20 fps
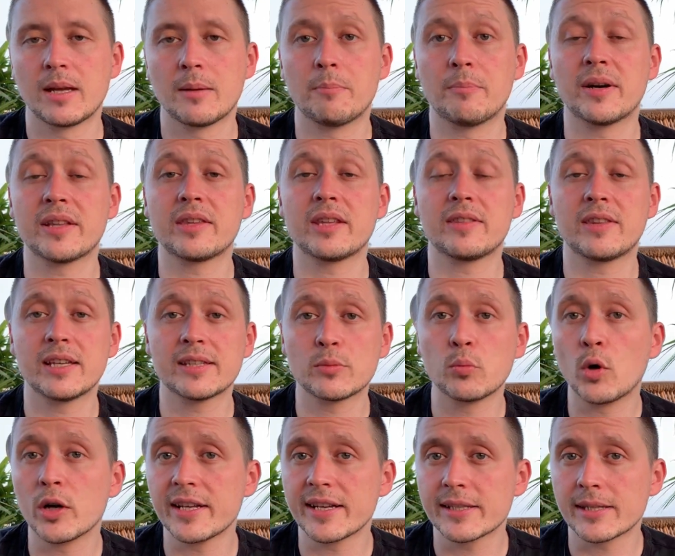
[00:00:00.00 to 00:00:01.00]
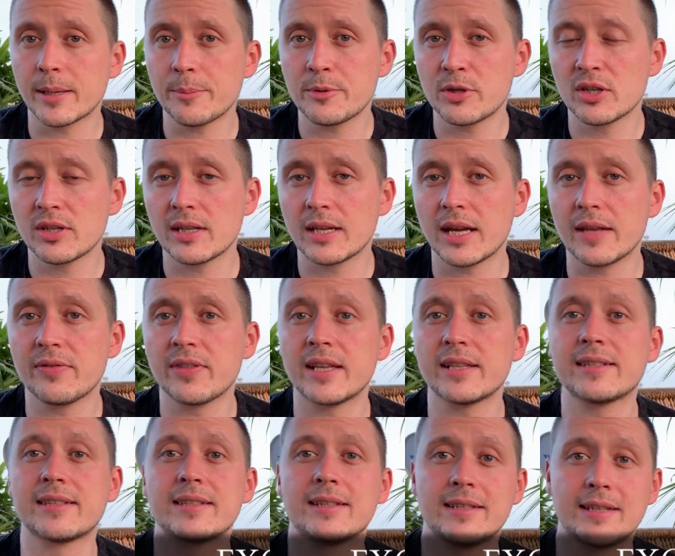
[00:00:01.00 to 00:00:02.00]
But there's one exception, and
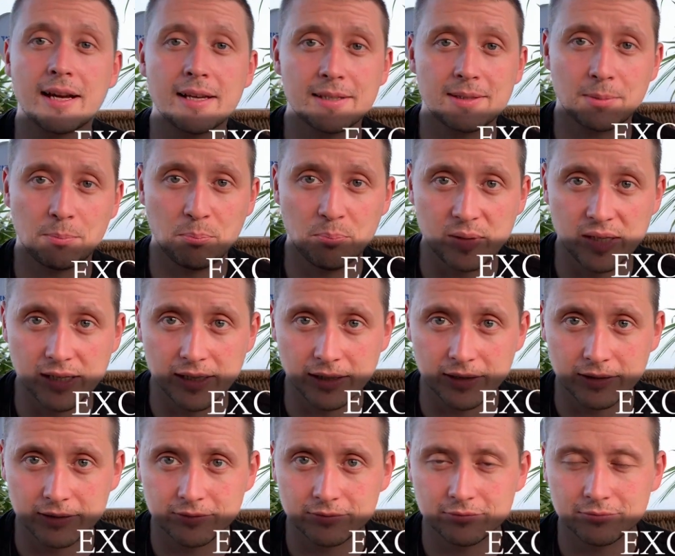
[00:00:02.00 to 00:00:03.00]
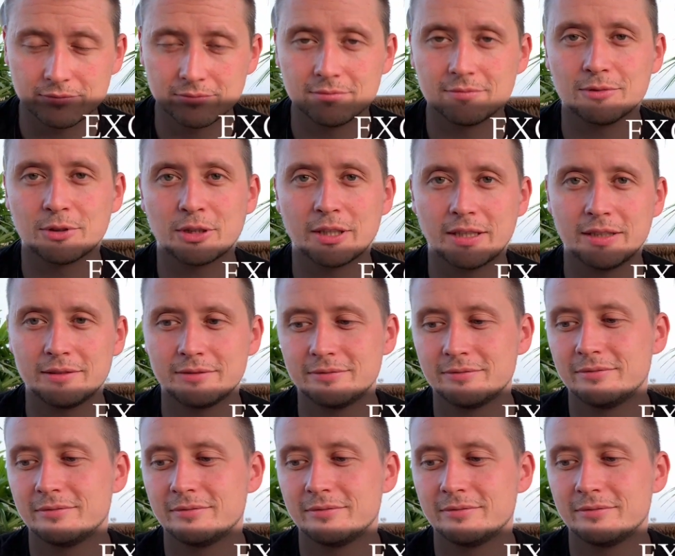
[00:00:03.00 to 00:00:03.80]
that's das Bier. Okay?